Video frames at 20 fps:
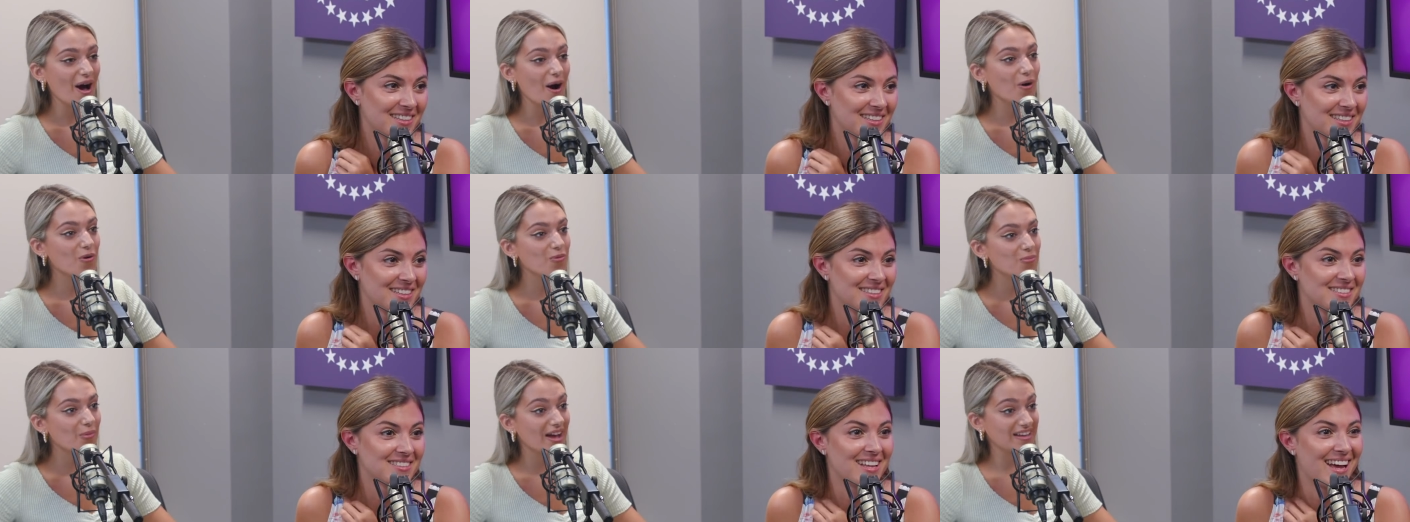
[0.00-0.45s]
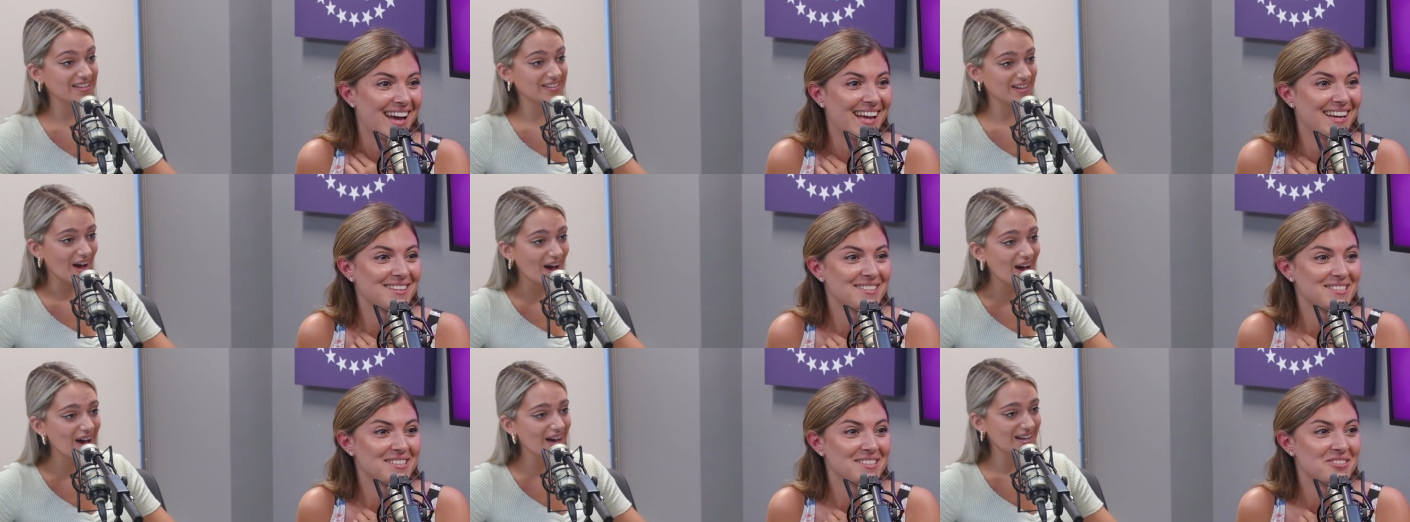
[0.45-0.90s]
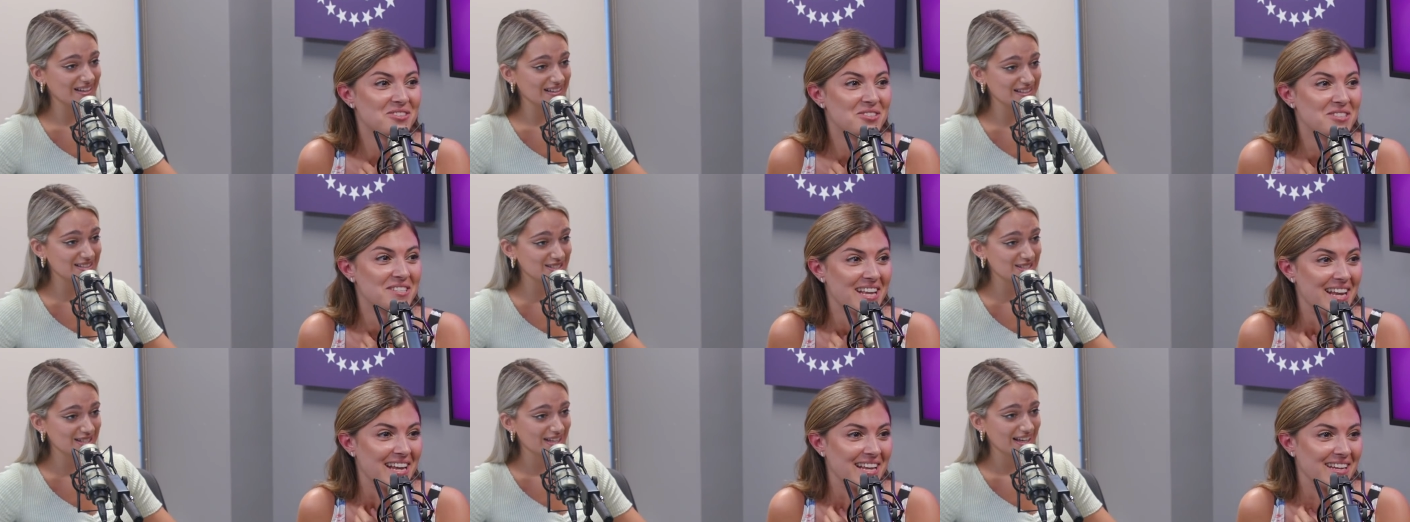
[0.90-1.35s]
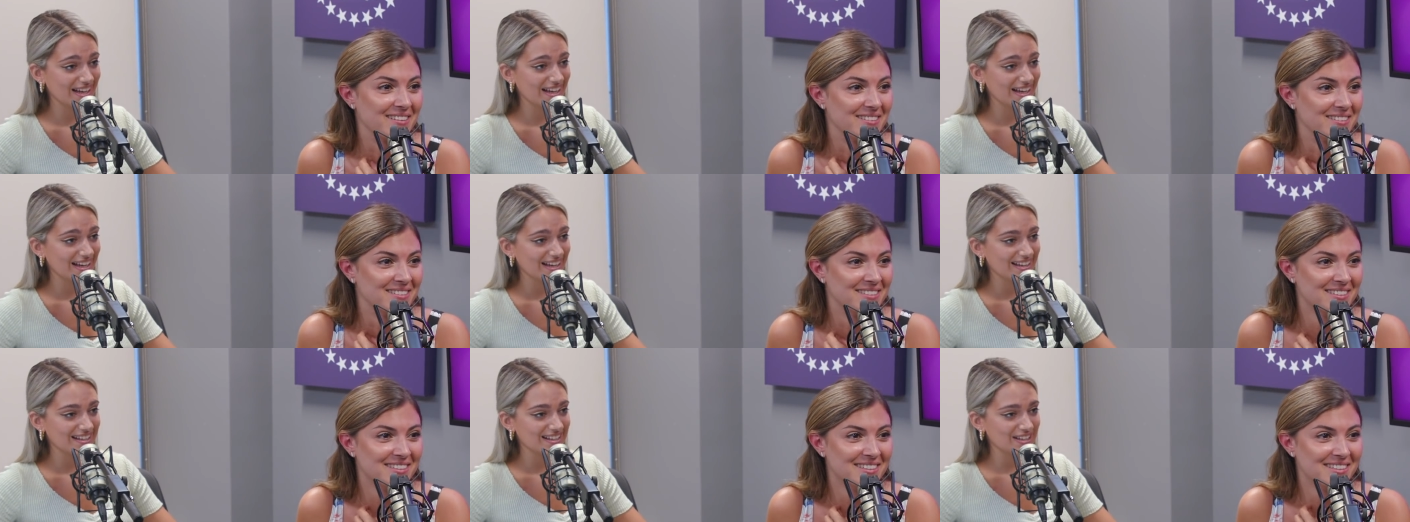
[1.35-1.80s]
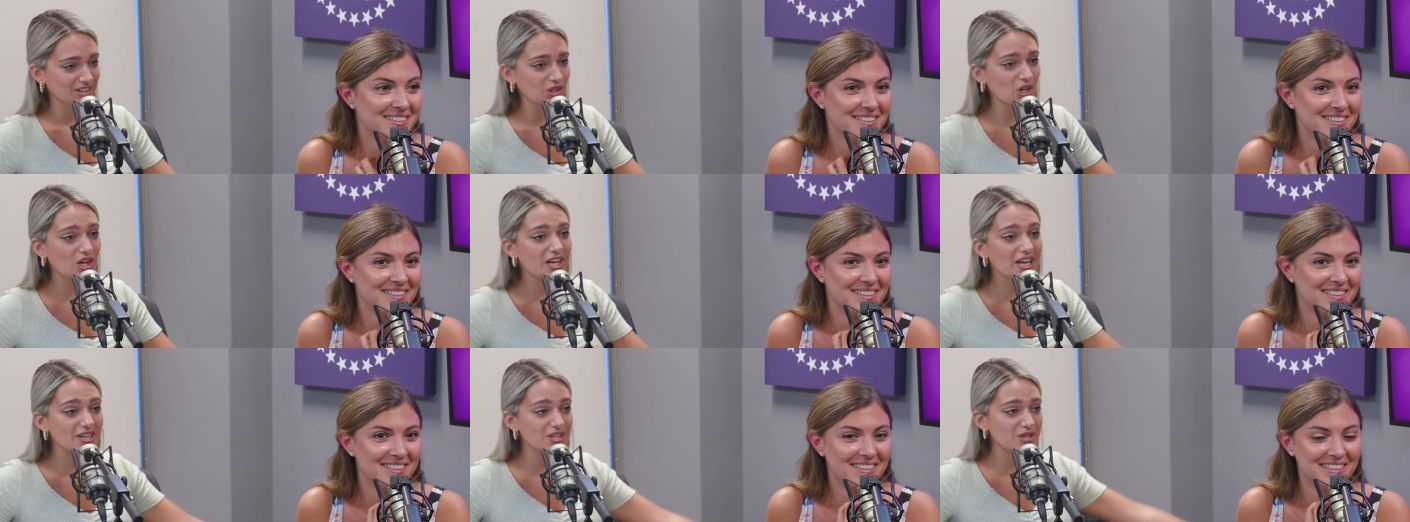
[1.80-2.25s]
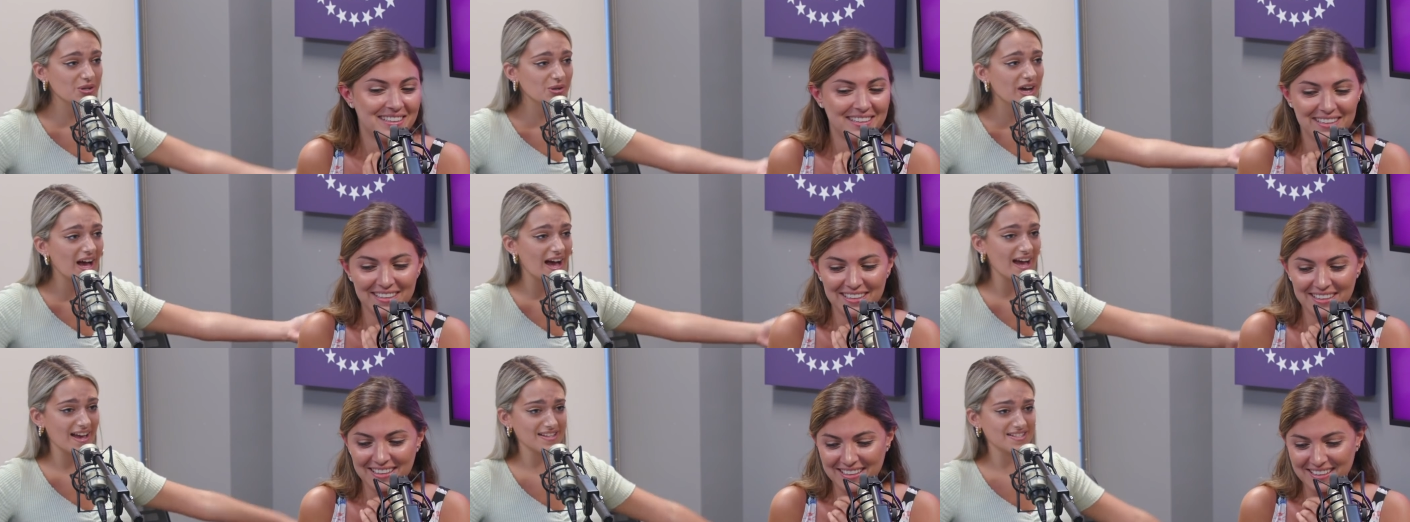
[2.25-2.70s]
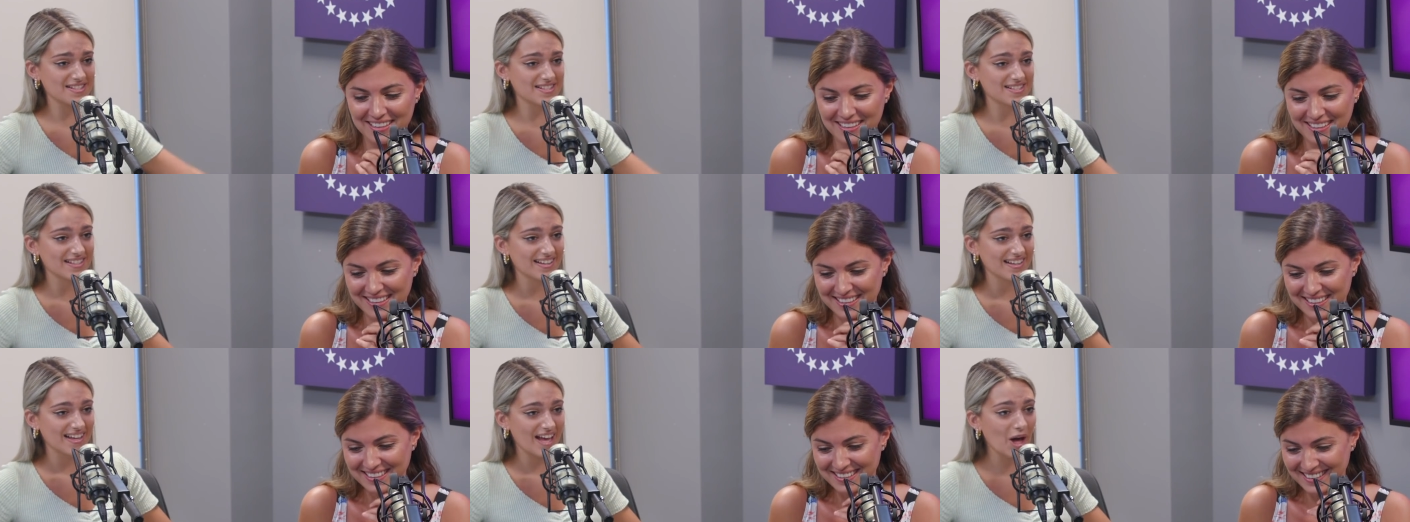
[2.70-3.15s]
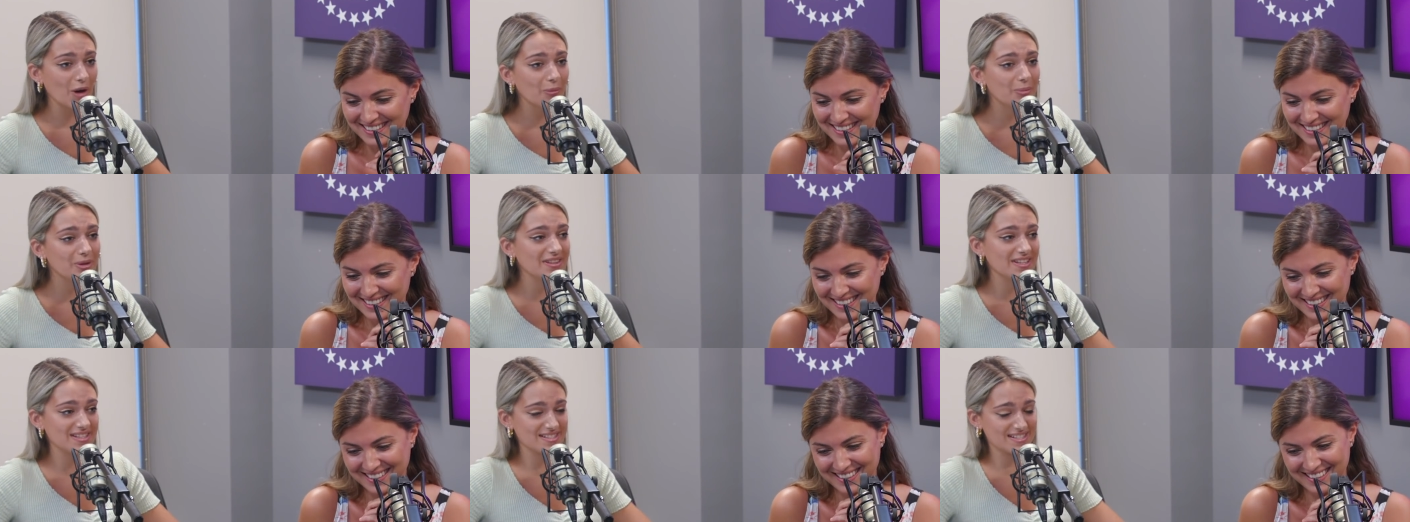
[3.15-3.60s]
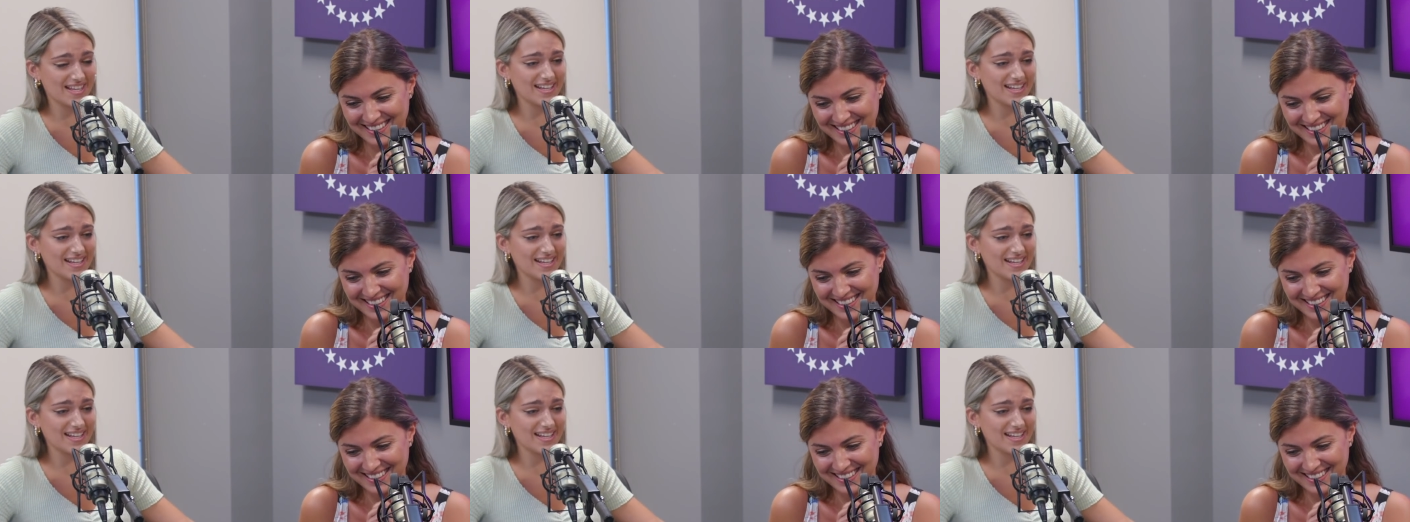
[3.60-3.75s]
Speaker 1: Oh my that gosh. That is insane. Yeah. Look at you guys yeah. helping this